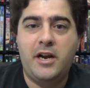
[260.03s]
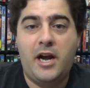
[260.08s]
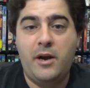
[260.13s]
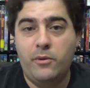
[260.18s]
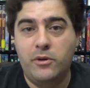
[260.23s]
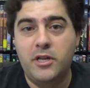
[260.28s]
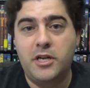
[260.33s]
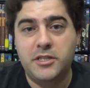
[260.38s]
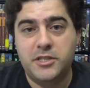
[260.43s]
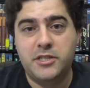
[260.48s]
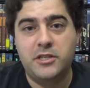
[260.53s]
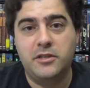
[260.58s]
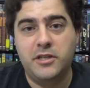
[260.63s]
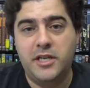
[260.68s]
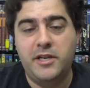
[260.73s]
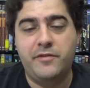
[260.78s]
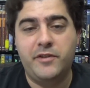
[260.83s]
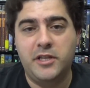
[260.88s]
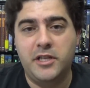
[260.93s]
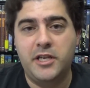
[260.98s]
I will also
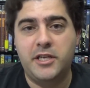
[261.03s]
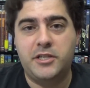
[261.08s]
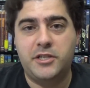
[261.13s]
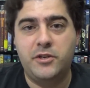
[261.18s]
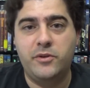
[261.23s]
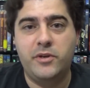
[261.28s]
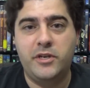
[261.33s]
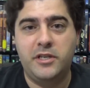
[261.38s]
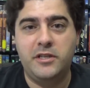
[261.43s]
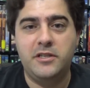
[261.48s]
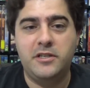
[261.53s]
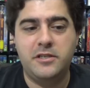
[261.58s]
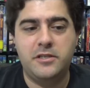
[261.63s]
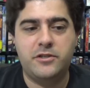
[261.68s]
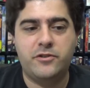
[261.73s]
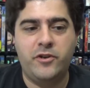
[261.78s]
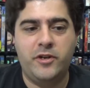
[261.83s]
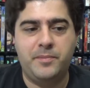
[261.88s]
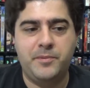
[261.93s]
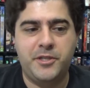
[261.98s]
leave a link to it in the
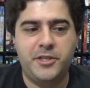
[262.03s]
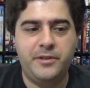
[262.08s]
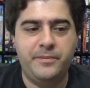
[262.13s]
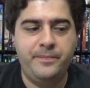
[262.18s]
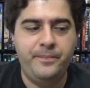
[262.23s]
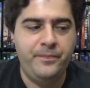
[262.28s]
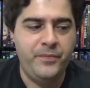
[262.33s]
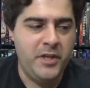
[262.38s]
description.